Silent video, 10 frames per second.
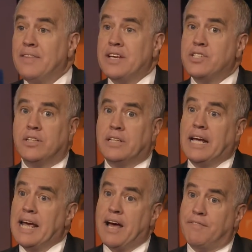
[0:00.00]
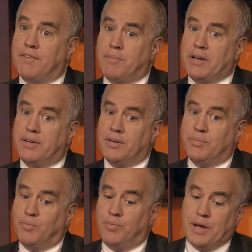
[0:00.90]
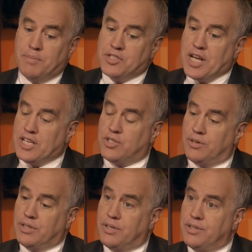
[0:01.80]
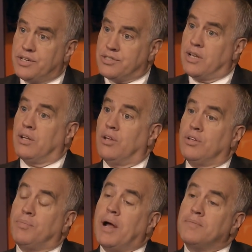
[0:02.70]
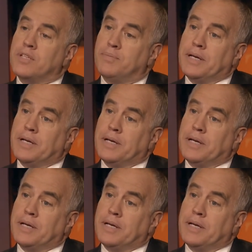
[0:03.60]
they're still digging out from under their mistakes during the good years, let alone the problems of the bad.